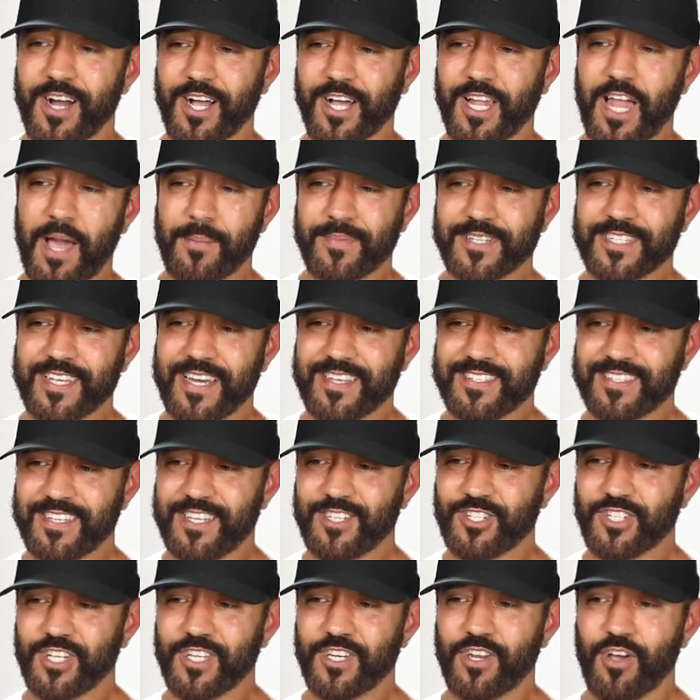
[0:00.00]

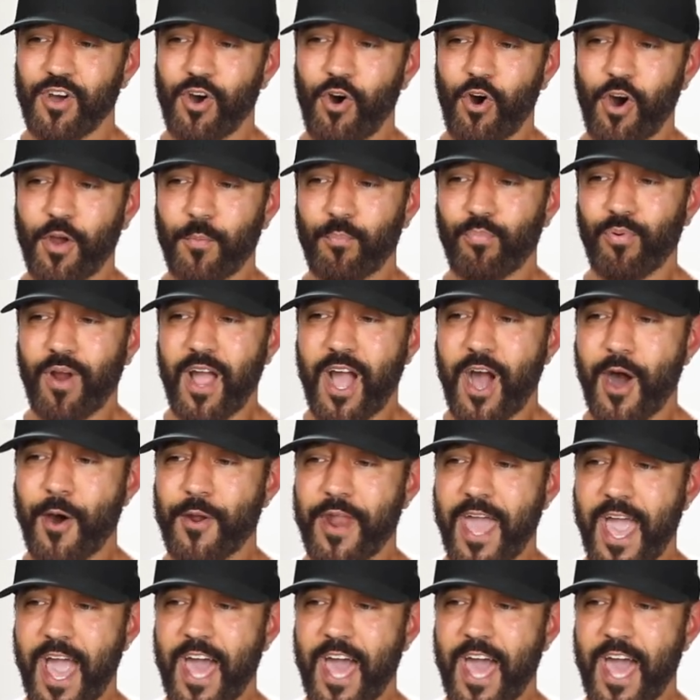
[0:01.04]
acclimatization on brown